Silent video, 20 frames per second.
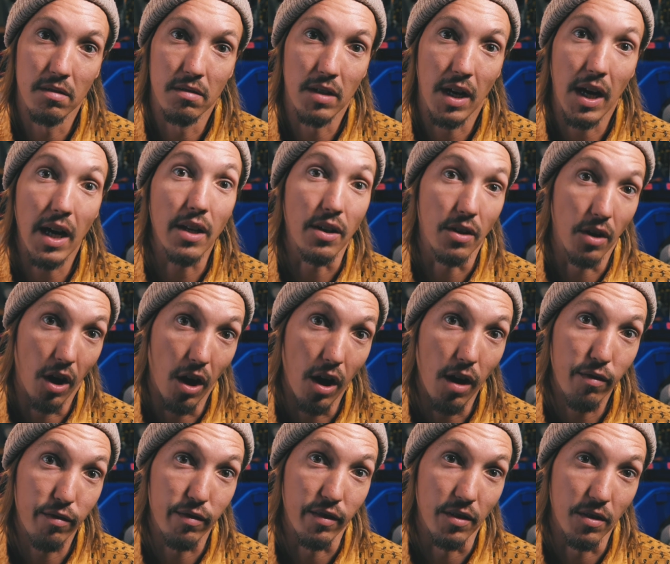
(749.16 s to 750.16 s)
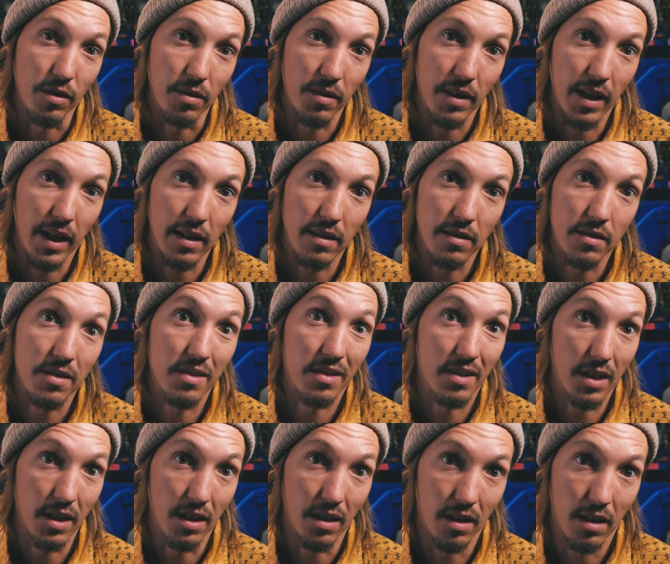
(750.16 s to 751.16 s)
I often do that
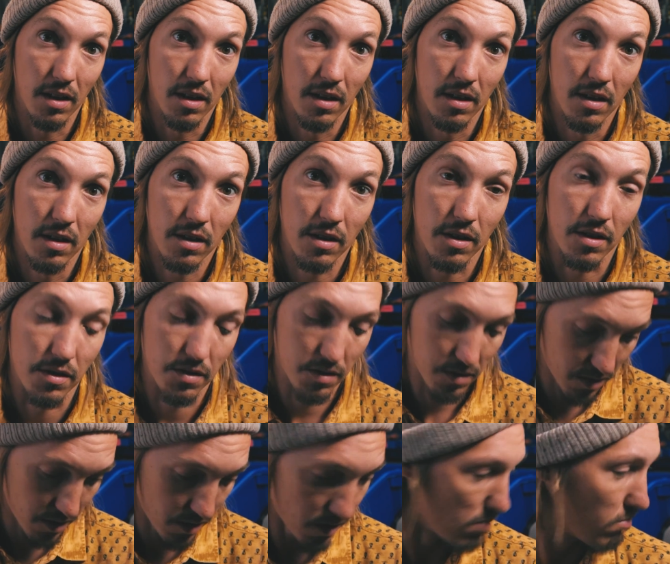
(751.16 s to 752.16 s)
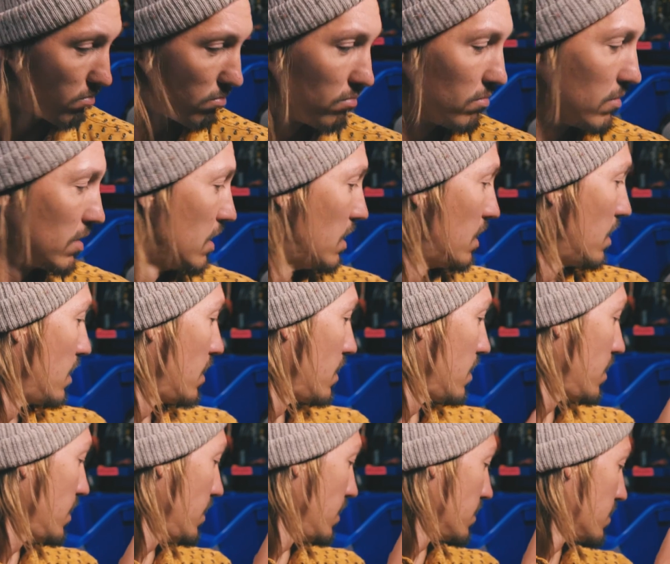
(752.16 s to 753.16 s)
still, because
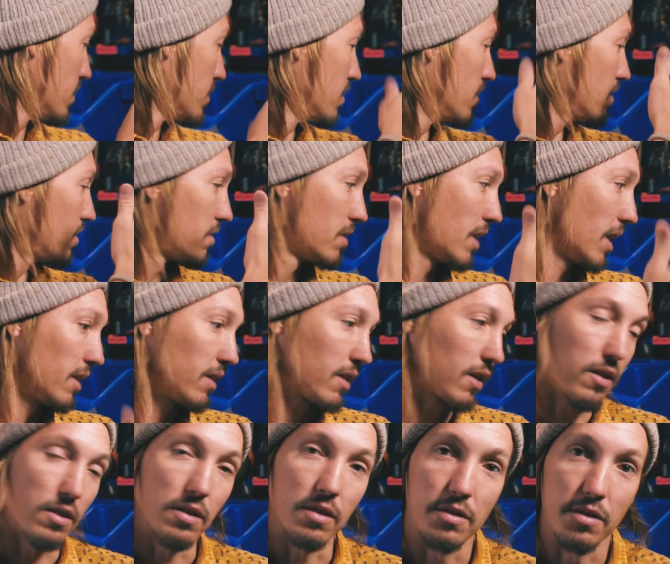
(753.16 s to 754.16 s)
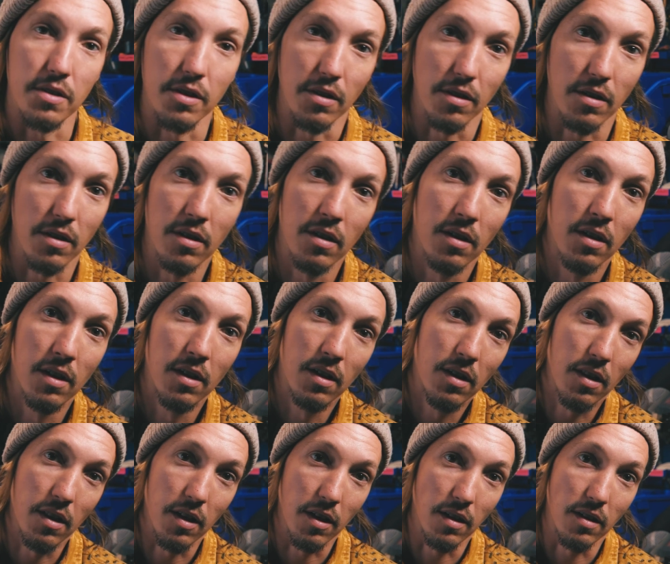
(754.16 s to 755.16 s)
these tentacle sync
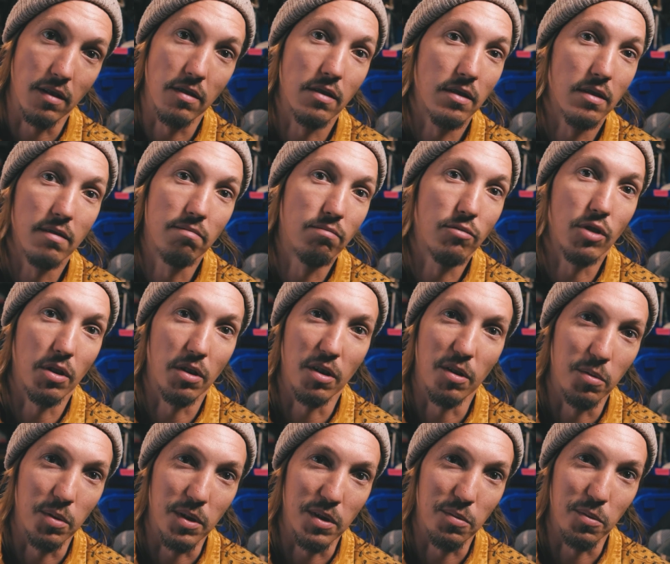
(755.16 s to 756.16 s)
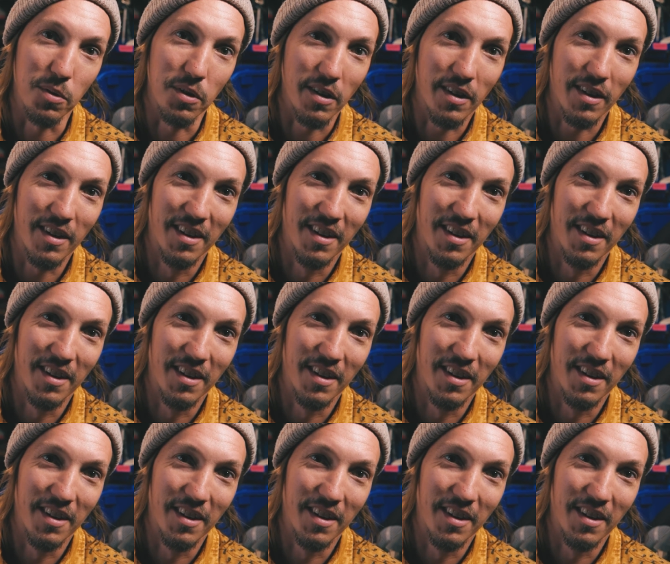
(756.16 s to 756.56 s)
things don't always work.